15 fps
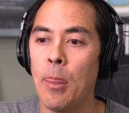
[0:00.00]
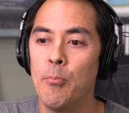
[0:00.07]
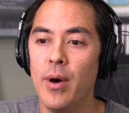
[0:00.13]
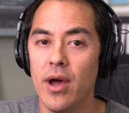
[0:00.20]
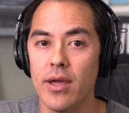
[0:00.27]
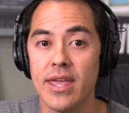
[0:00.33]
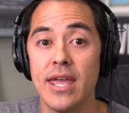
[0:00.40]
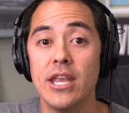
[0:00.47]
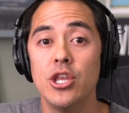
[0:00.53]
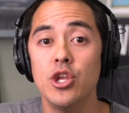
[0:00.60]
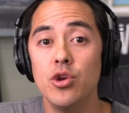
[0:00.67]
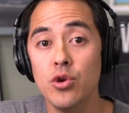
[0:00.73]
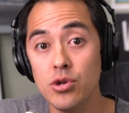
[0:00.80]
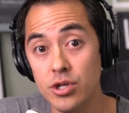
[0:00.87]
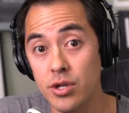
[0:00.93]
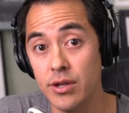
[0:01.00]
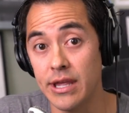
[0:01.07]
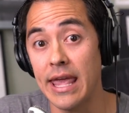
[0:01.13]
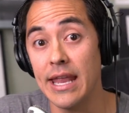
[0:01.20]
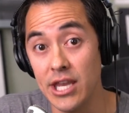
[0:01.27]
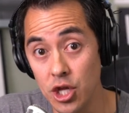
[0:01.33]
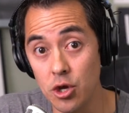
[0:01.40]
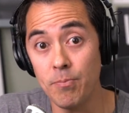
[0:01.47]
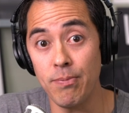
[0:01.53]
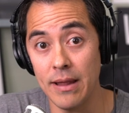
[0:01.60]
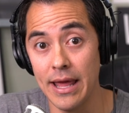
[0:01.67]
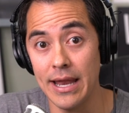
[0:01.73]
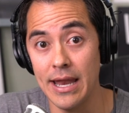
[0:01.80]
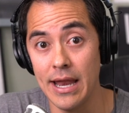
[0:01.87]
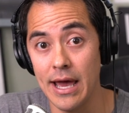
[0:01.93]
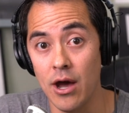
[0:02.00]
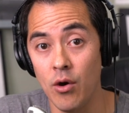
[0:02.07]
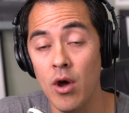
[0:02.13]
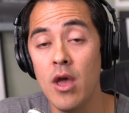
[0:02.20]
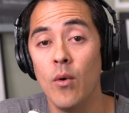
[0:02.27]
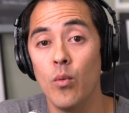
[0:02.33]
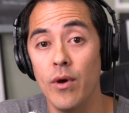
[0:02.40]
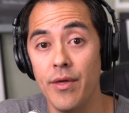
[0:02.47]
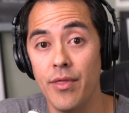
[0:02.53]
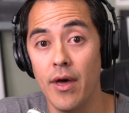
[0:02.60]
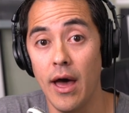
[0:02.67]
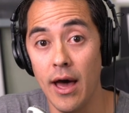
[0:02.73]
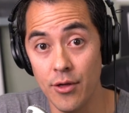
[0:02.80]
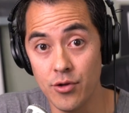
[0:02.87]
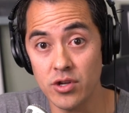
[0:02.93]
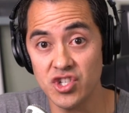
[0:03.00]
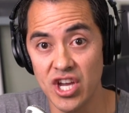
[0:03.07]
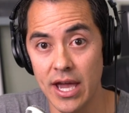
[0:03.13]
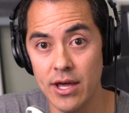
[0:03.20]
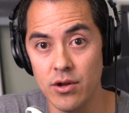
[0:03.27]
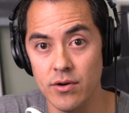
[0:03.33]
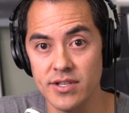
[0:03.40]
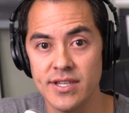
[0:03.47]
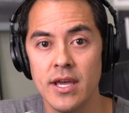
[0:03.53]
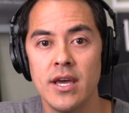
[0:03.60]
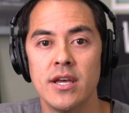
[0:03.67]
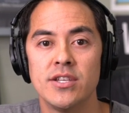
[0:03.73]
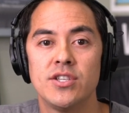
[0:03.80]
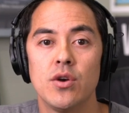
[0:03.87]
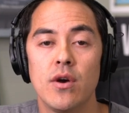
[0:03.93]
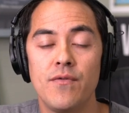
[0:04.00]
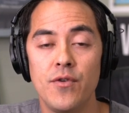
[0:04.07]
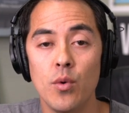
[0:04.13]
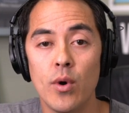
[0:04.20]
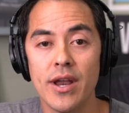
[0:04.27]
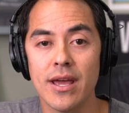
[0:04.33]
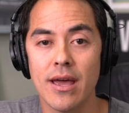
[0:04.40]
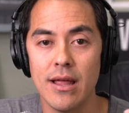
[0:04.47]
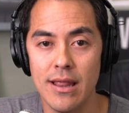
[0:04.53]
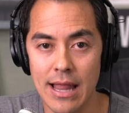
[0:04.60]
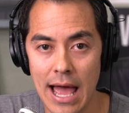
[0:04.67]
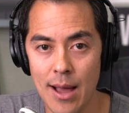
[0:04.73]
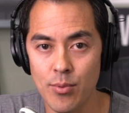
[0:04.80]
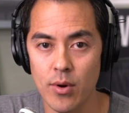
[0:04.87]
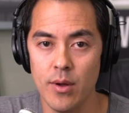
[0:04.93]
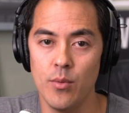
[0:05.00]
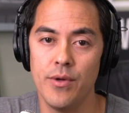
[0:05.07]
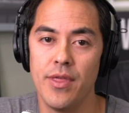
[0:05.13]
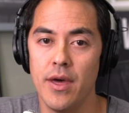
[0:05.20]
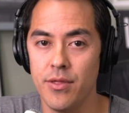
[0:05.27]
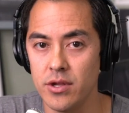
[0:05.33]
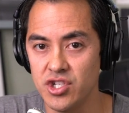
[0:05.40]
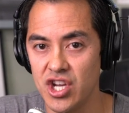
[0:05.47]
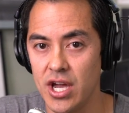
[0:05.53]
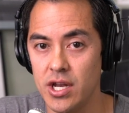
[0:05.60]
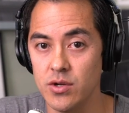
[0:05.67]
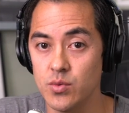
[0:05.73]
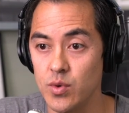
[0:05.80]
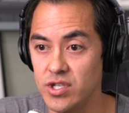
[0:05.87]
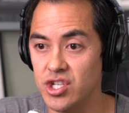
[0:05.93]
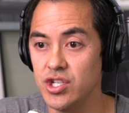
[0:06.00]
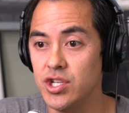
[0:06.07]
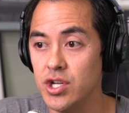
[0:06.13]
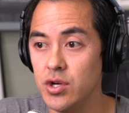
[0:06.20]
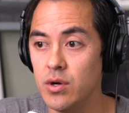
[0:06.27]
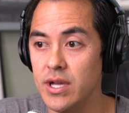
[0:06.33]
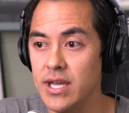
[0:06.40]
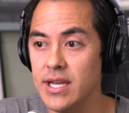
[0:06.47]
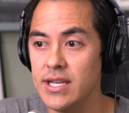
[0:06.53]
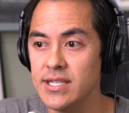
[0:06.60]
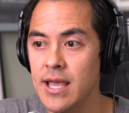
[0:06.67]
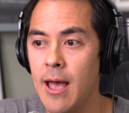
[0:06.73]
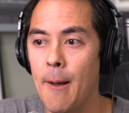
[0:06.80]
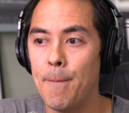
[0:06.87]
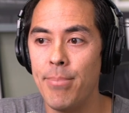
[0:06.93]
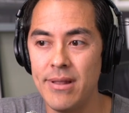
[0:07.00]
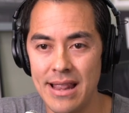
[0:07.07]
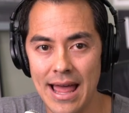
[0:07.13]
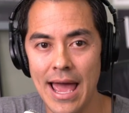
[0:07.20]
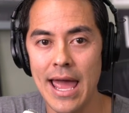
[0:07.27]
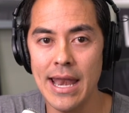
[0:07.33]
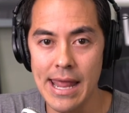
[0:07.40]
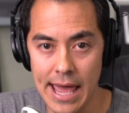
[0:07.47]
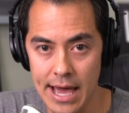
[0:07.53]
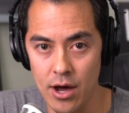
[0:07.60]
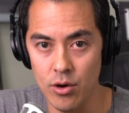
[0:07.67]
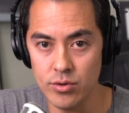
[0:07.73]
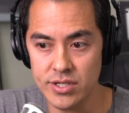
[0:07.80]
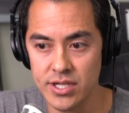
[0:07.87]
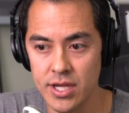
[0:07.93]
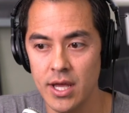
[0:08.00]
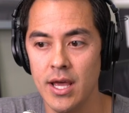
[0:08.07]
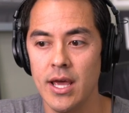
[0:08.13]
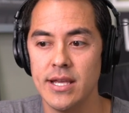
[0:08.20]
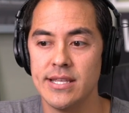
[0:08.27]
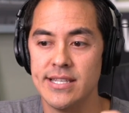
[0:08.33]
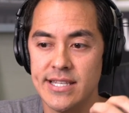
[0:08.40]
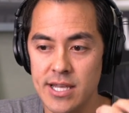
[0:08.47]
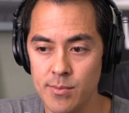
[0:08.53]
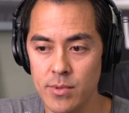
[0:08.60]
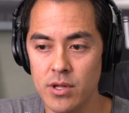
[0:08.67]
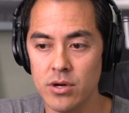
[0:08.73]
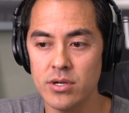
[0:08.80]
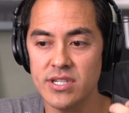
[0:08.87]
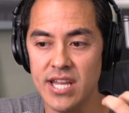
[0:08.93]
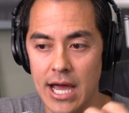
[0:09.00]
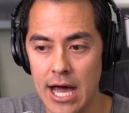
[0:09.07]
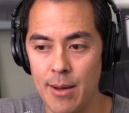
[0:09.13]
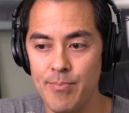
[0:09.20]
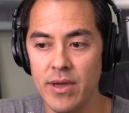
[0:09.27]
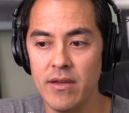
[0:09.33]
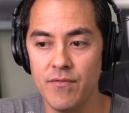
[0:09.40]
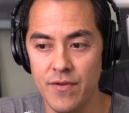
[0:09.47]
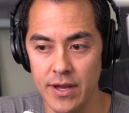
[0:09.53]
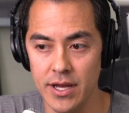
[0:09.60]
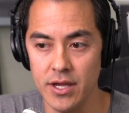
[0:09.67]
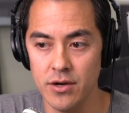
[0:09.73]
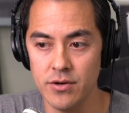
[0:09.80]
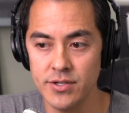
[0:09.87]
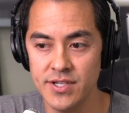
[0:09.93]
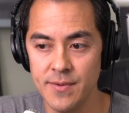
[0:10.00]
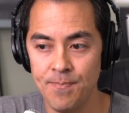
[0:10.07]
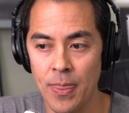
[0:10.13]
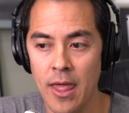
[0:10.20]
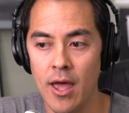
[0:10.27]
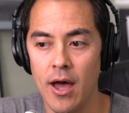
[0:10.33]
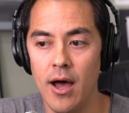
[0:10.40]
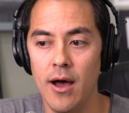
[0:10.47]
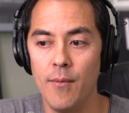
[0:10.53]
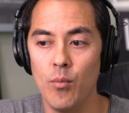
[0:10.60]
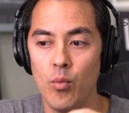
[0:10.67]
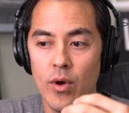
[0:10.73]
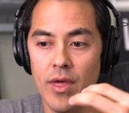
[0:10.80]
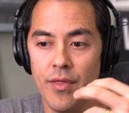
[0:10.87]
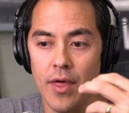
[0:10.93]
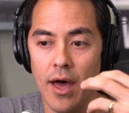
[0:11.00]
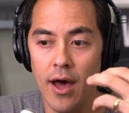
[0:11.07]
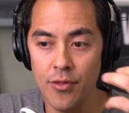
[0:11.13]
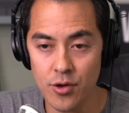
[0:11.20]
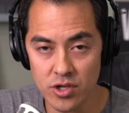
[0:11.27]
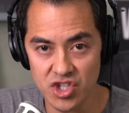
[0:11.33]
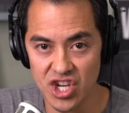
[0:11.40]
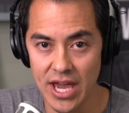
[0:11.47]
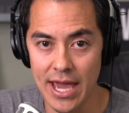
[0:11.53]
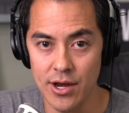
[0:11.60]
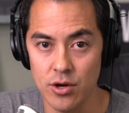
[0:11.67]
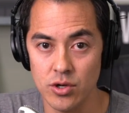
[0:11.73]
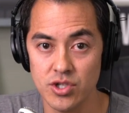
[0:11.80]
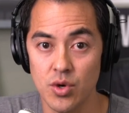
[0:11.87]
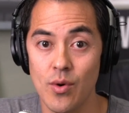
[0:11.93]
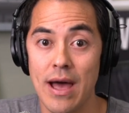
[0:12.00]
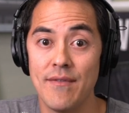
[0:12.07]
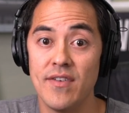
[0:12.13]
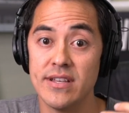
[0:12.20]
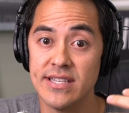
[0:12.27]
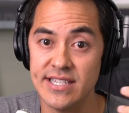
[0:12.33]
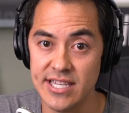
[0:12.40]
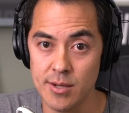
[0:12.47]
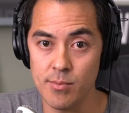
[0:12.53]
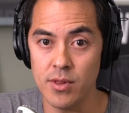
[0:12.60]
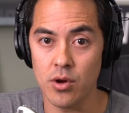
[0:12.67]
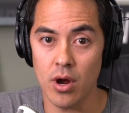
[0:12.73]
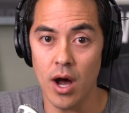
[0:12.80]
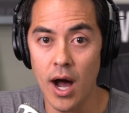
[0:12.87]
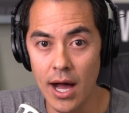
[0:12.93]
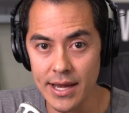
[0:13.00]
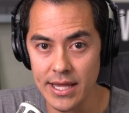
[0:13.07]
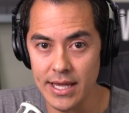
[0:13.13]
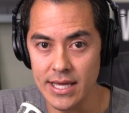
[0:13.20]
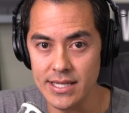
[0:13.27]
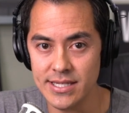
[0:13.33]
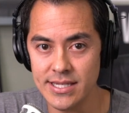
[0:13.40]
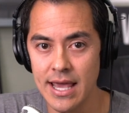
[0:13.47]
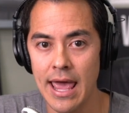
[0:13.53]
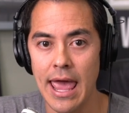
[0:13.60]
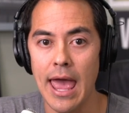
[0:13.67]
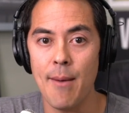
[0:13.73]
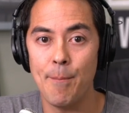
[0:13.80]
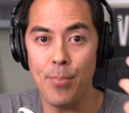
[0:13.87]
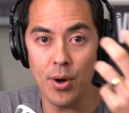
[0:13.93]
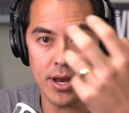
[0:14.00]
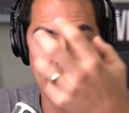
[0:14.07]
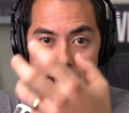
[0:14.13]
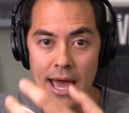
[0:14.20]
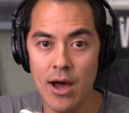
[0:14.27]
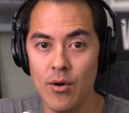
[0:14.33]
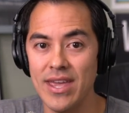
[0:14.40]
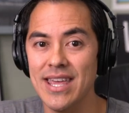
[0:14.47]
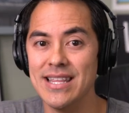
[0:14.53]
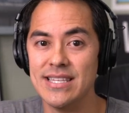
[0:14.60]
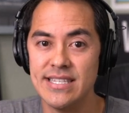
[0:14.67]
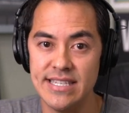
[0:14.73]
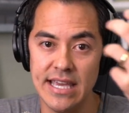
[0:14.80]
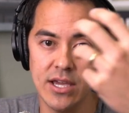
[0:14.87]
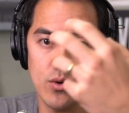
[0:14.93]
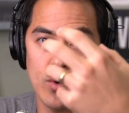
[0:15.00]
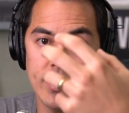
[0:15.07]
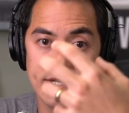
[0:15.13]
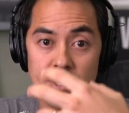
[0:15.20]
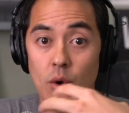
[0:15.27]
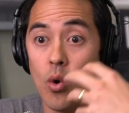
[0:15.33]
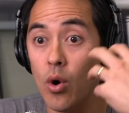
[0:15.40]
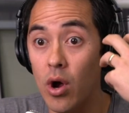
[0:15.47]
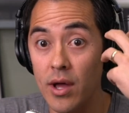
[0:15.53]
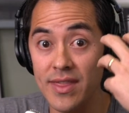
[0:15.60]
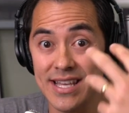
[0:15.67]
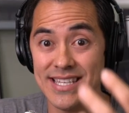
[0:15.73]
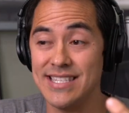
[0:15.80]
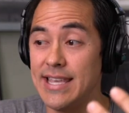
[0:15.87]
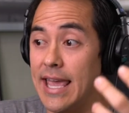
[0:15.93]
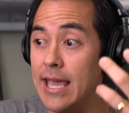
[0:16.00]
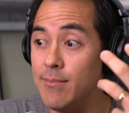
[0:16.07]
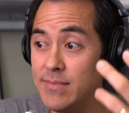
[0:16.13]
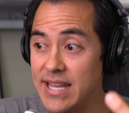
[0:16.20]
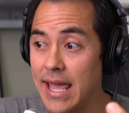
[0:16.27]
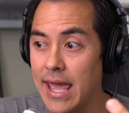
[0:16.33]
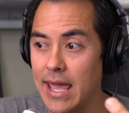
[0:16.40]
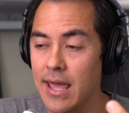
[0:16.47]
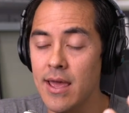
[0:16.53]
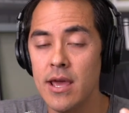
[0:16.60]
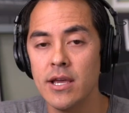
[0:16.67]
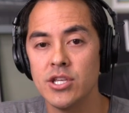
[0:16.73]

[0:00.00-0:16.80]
But can you can you plan it out with other channels? So if you want to collaborate with other channels, what you do is plan out similar topic videos um, with other channels who have a similar audience and put it out in sequence or on the same day.